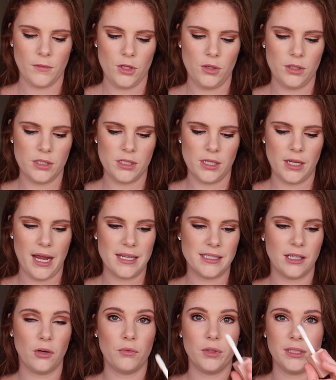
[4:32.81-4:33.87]
You can see it has
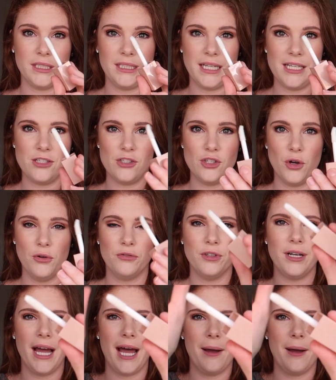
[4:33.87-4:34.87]
like a really nice doe foot